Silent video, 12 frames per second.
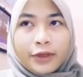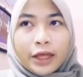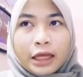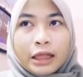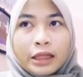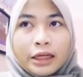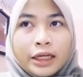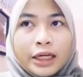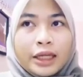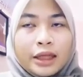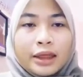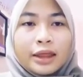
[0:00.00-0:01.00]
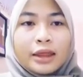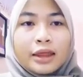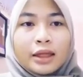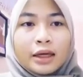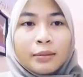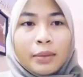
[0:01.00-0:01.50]
they learn
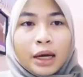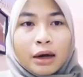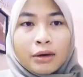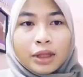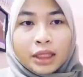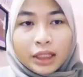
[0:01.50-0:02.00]
about the